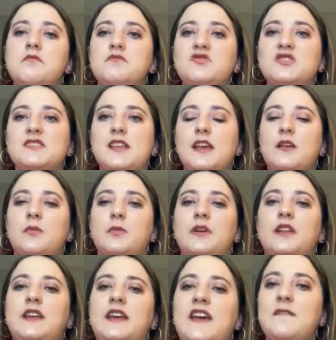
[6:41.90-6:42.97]
just
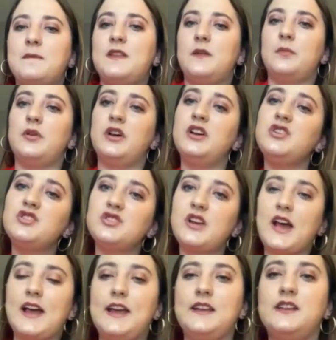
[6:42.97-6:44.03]
really gave me the push.
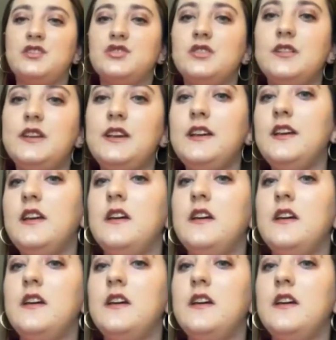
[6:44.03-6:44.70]
I initially